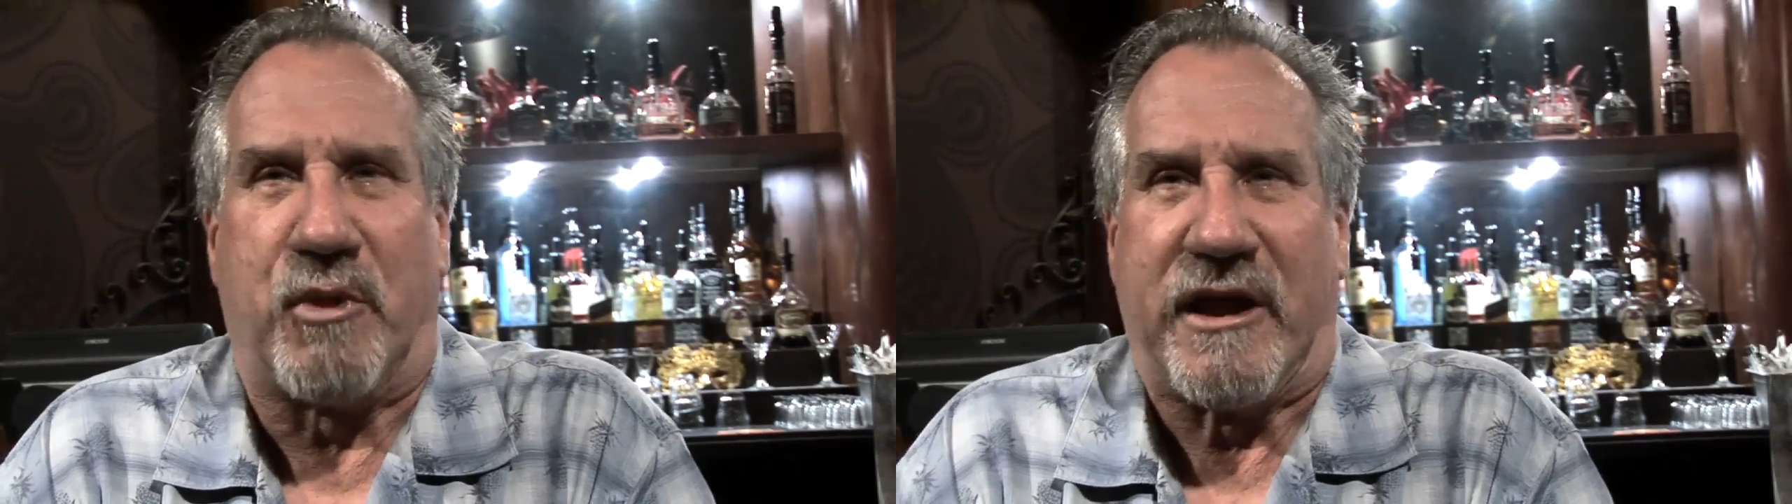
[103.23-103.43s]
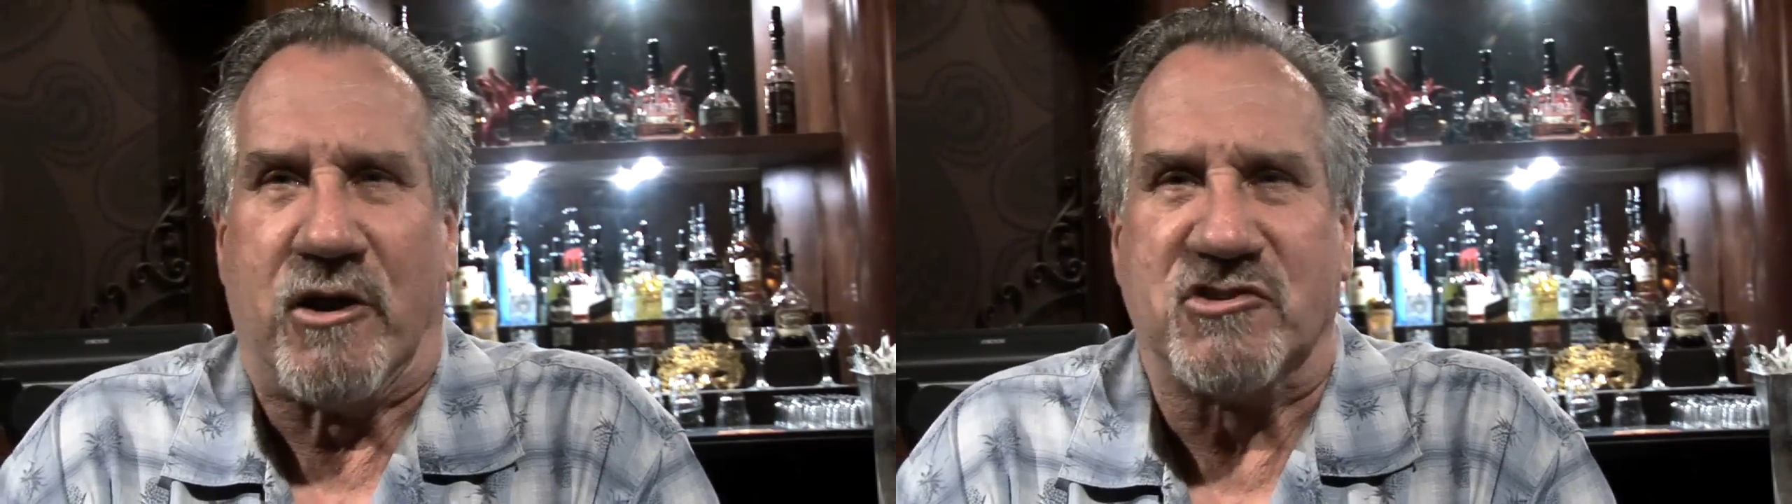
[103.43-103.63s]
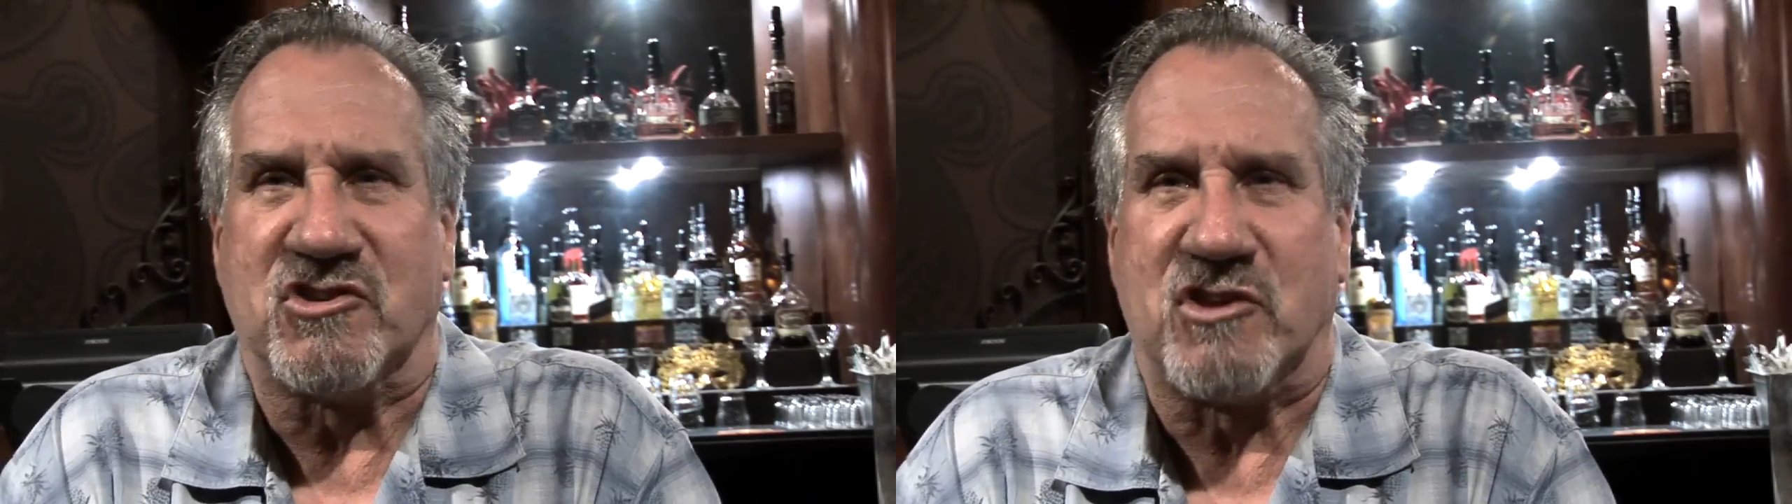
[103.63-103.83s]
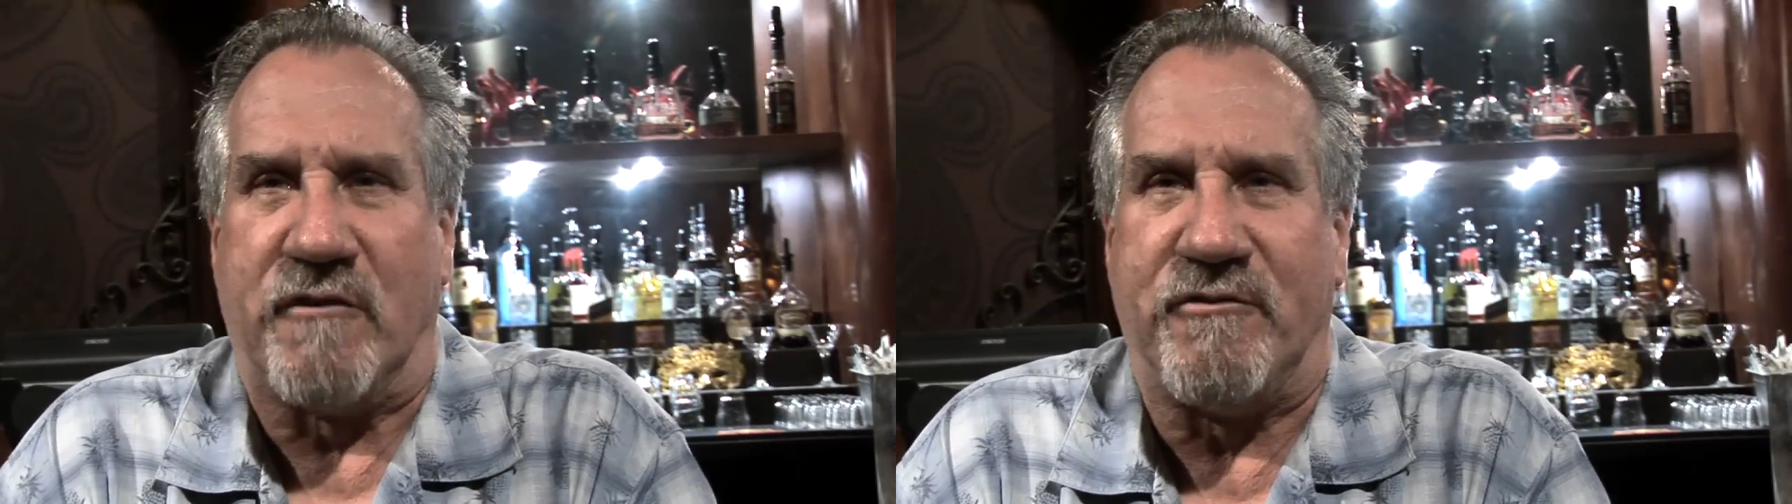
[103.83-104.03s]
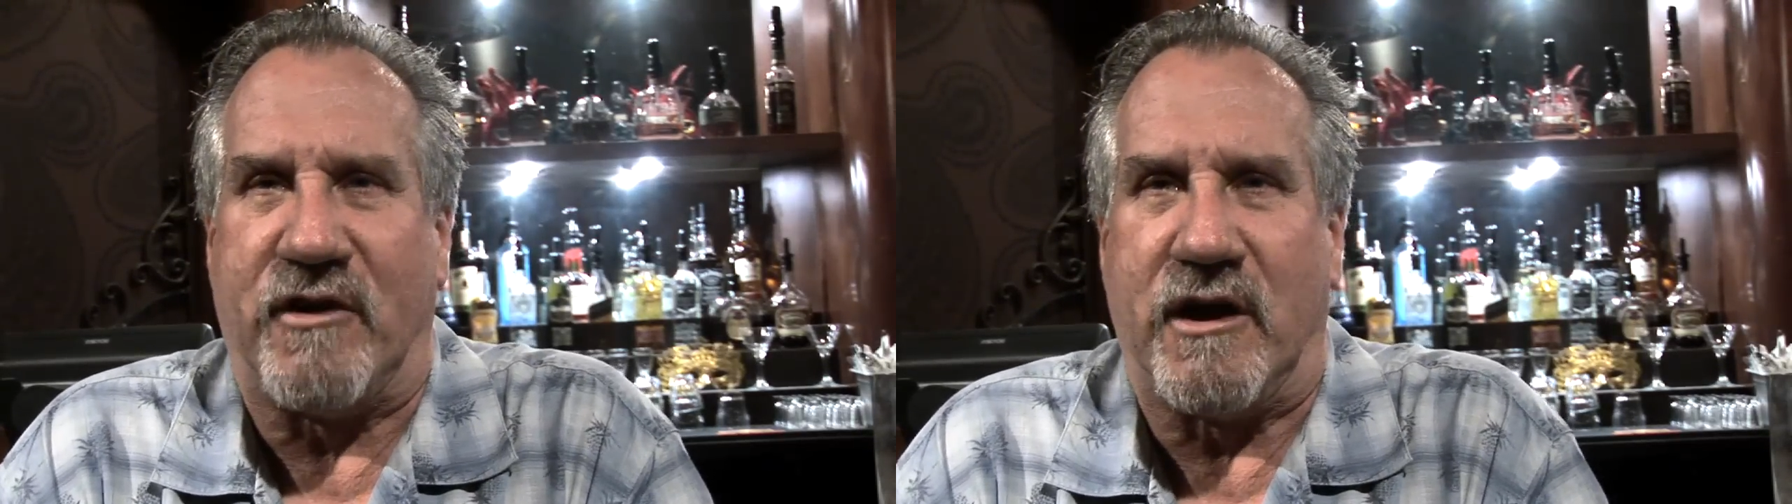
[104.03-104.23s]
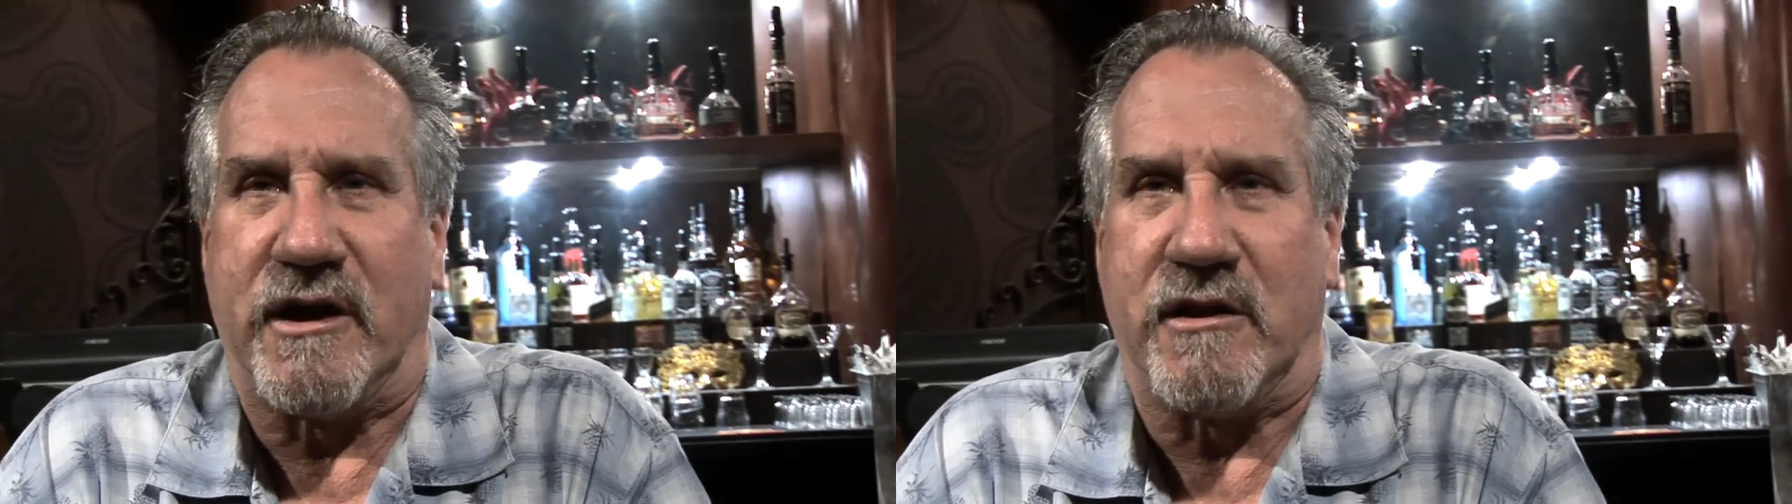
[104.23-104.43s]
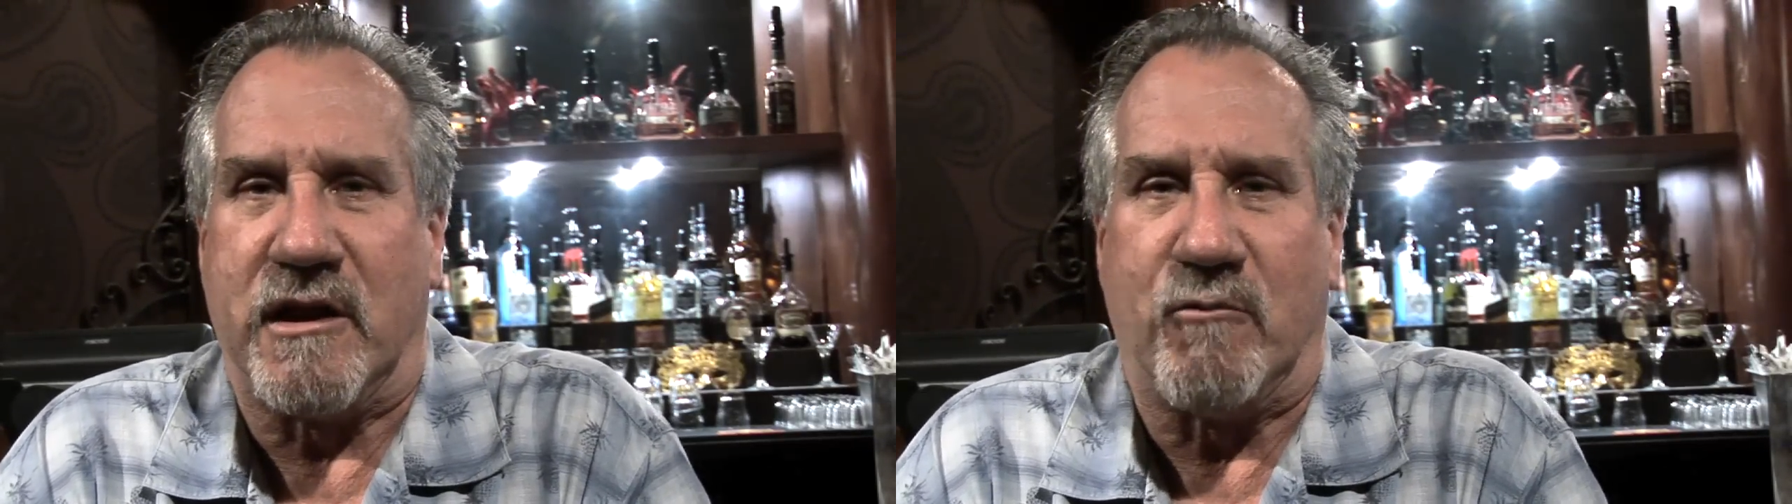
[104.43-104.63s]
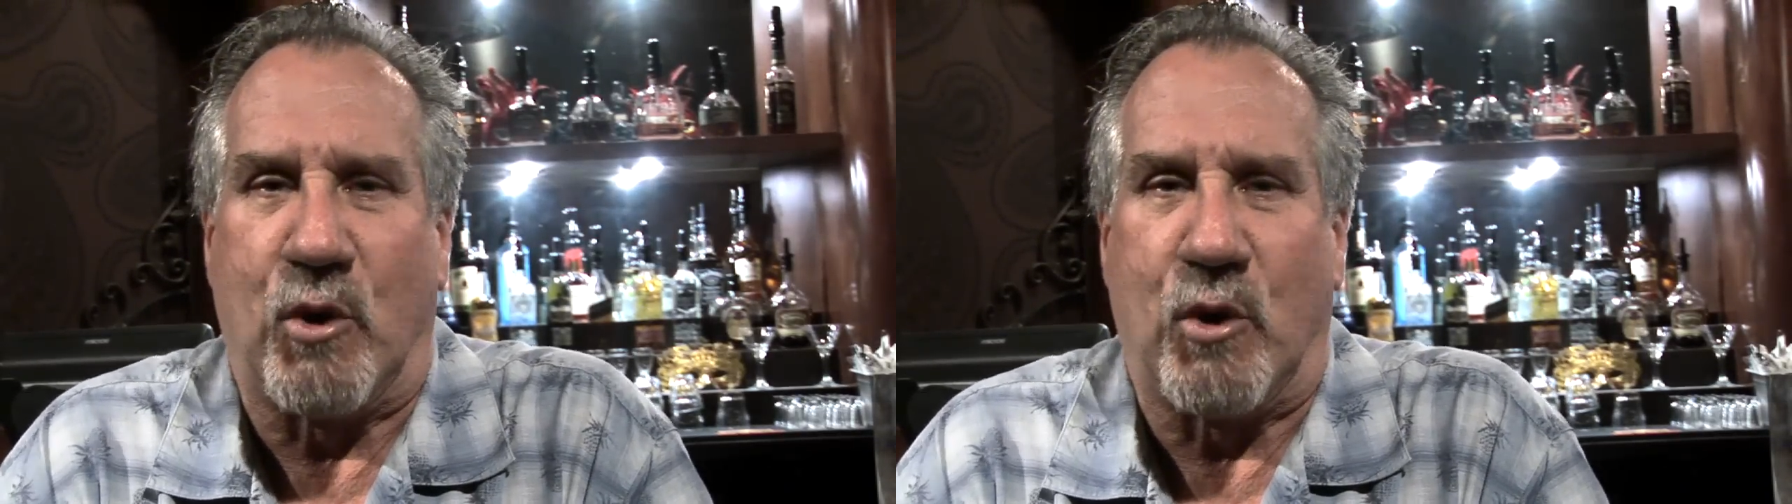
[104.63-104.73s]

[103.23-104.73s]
players and stuff and